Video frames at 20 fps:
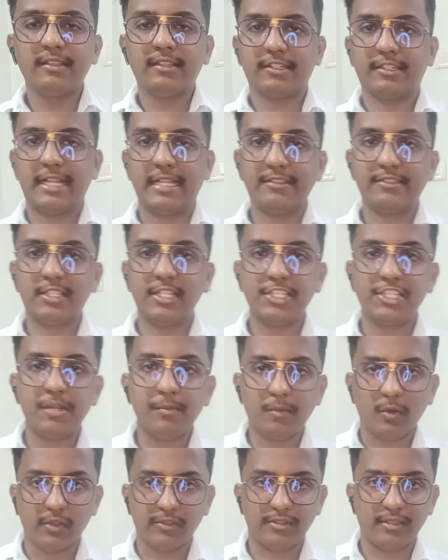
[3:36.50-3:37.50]
the translation
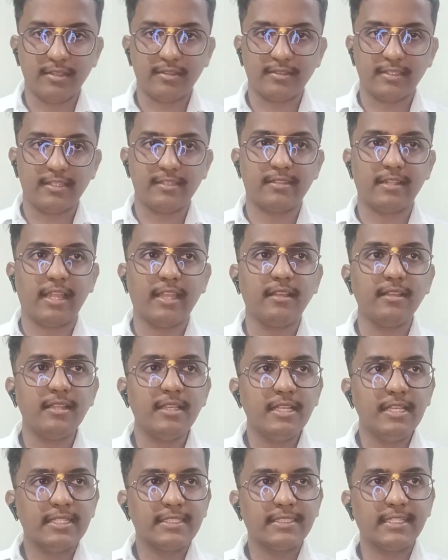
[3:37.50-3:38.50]
process is like
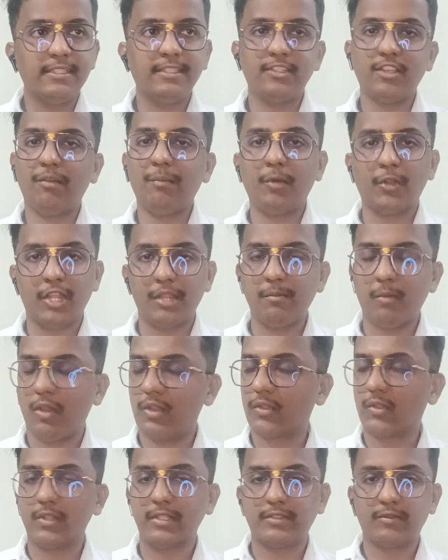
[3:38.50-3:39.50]
synthesis of protein
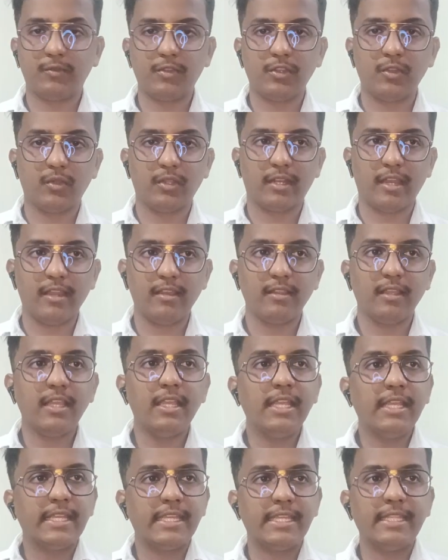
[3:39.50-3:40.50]
molecules, we know, right?
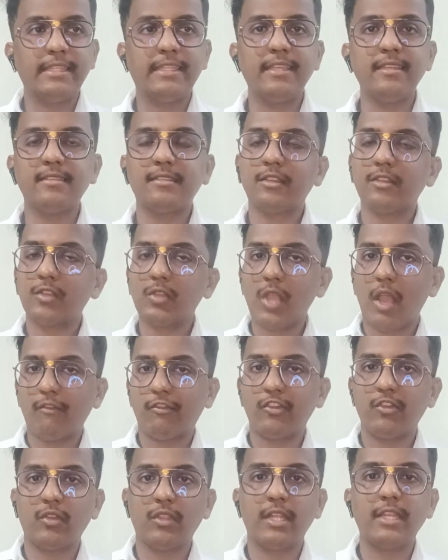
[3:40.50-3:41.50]
In this you have
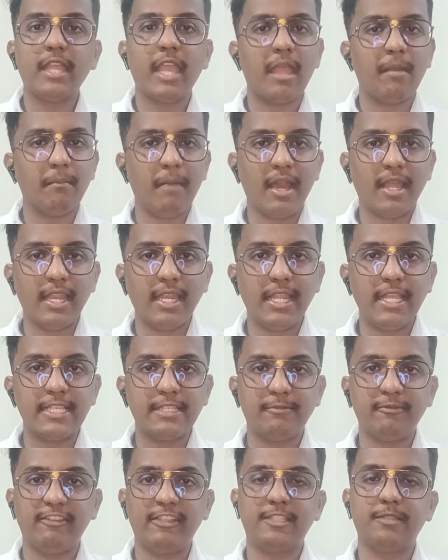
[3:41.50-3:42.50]
to know that mRNA is,
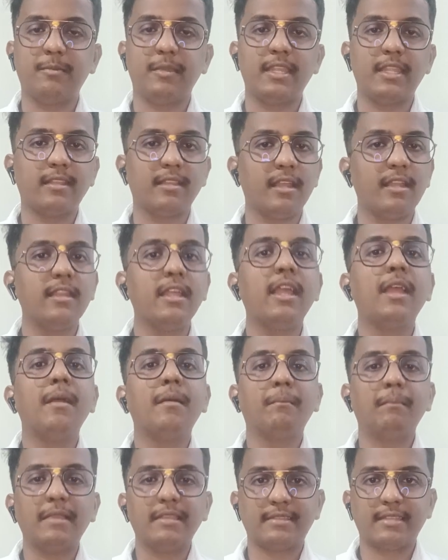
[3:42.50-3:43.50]
which meaning that
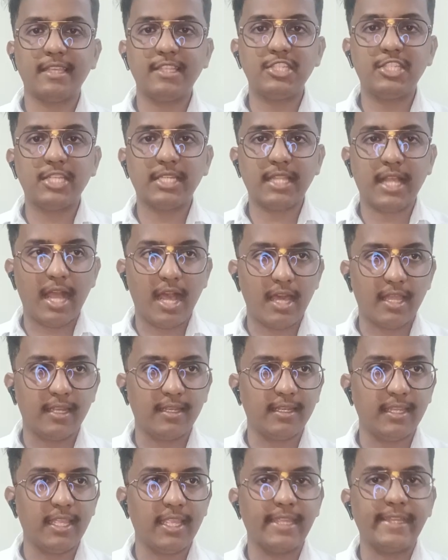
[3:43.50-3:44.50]
messenger
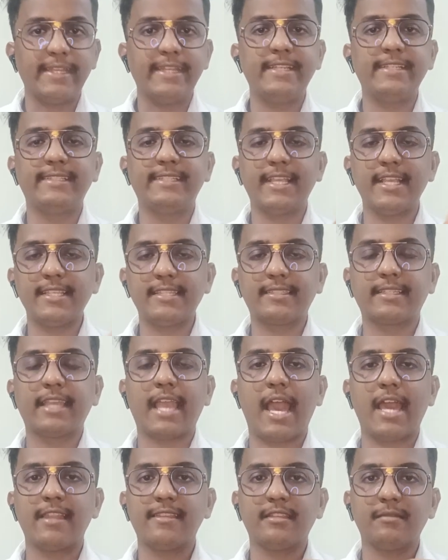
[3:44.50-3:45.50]
RNA, it just
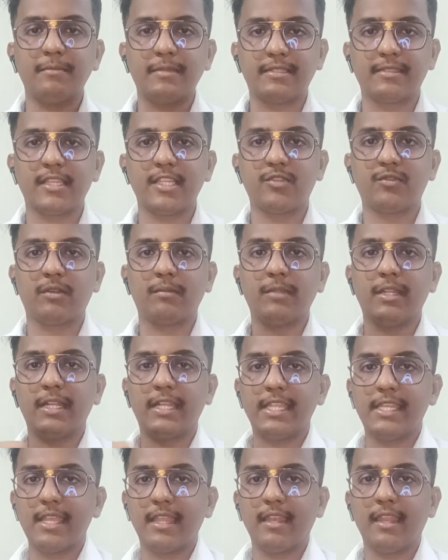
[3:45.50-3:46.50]
carries a message from the
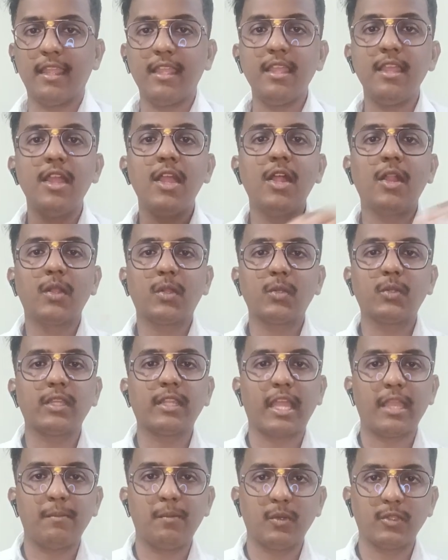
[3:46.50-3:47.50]
DNA to the
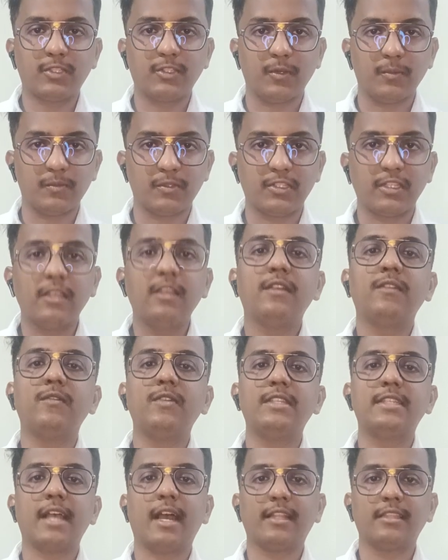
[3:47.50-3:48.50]
ribosomes,
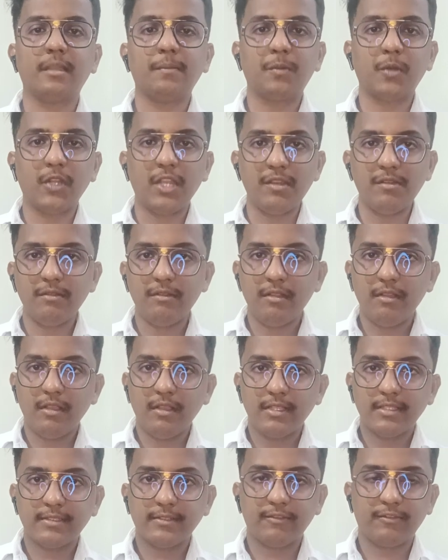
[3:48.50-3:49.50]
which are the protein
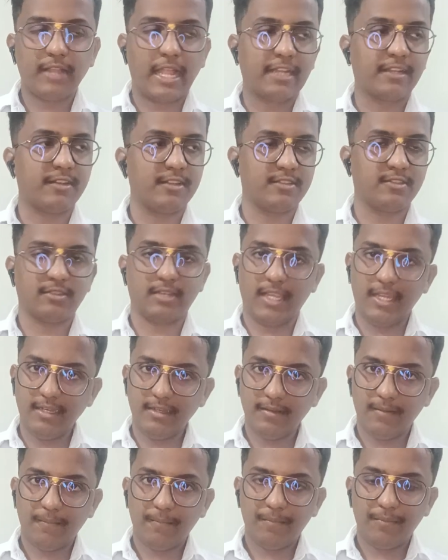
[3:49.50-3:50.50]
factories,
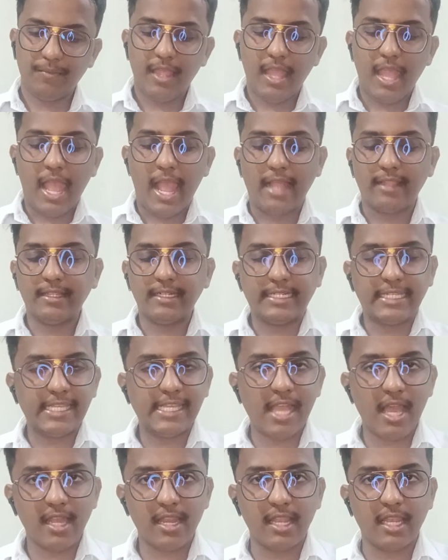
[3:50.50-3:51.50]
right? And the
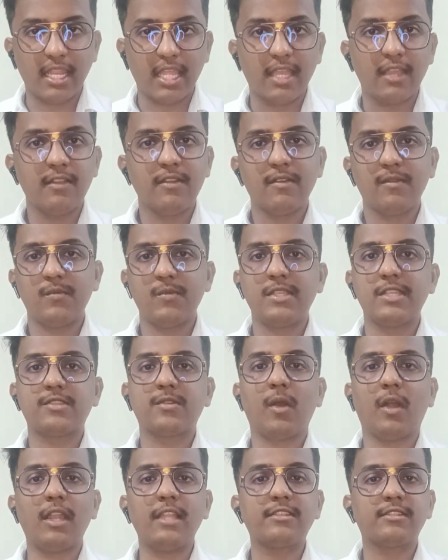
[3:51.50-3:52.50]
tRNA, which is
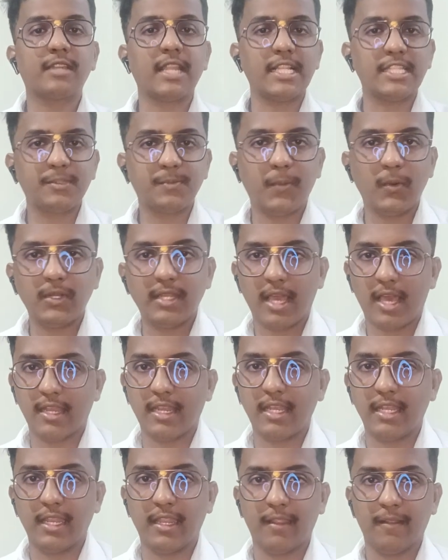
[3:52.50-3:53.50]
called as transport
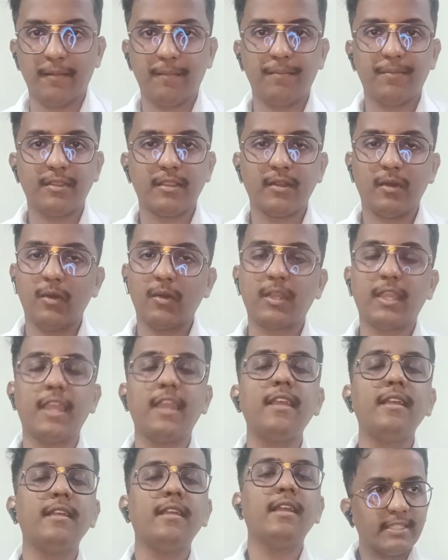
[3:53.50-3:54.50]
RNA.
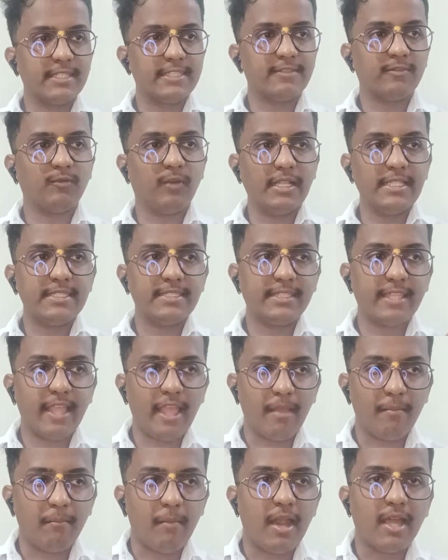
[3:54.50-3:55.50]
Okay, this, once the
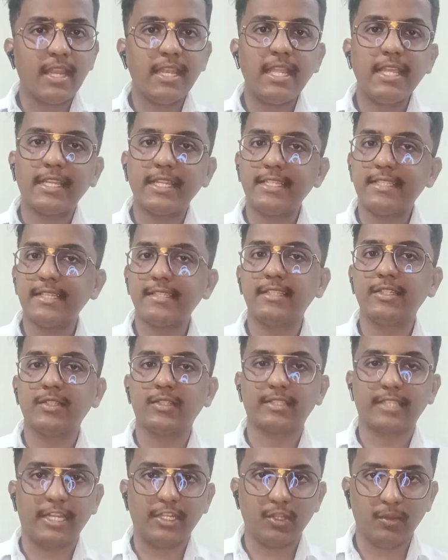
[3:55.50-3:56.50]
mRNA reaches into the
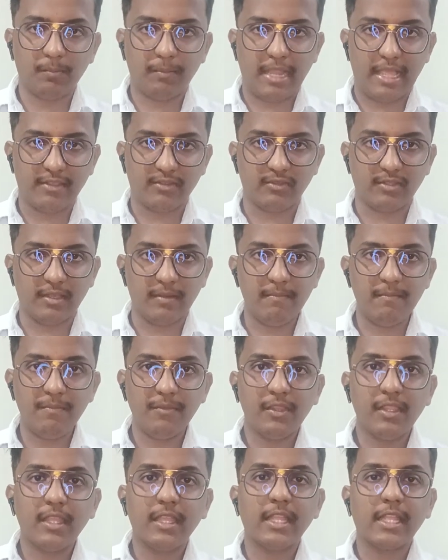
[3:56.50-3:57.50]
cytoplasm,
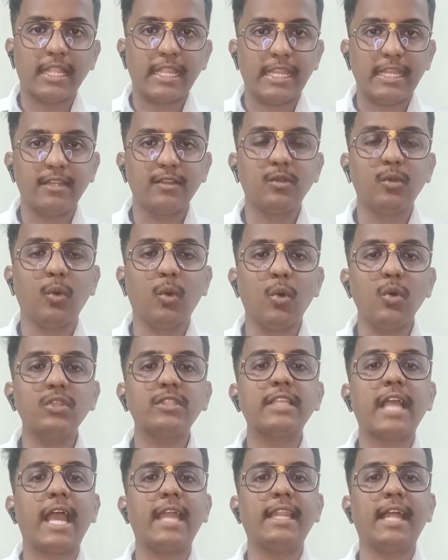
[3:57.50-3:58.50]
it
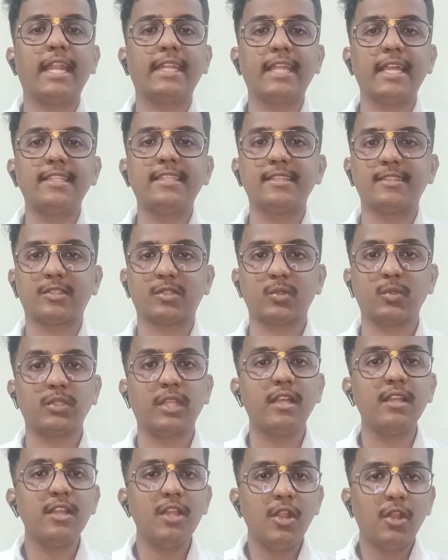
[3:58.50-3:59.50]
goes and attaches to
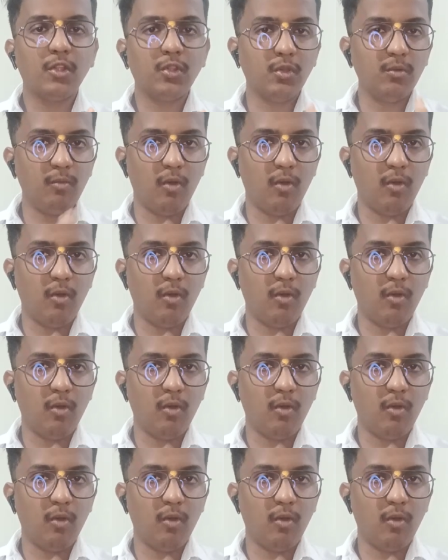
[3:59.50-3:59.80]
the two